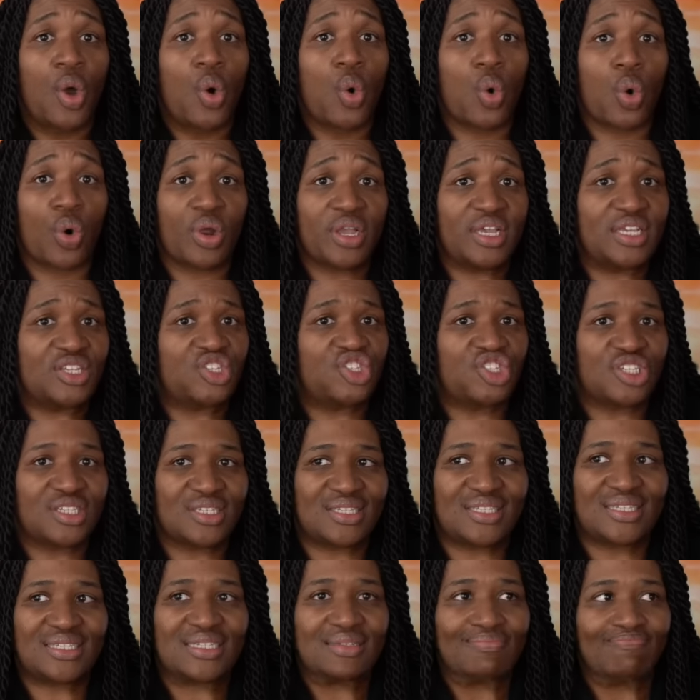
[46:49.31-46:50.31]
or he's
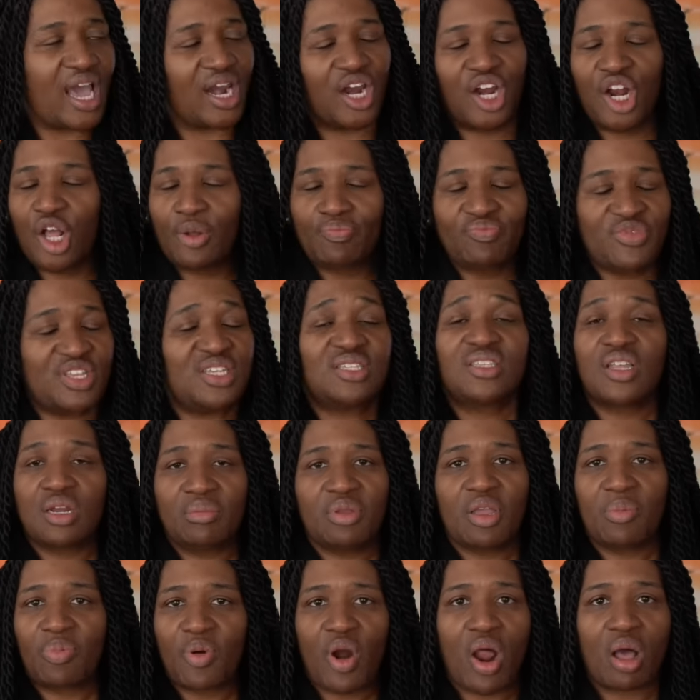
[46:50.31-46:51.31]
just, I don't know, he's gonna
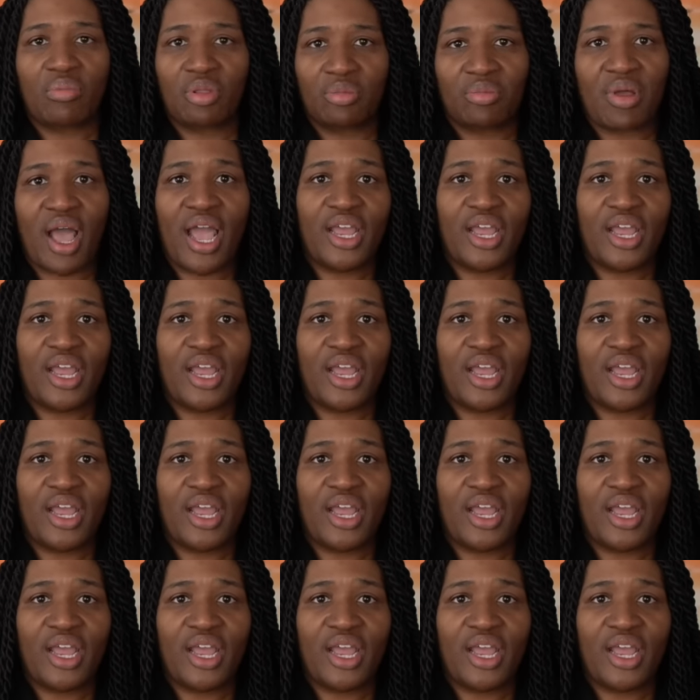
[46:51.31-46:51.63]
be a problem.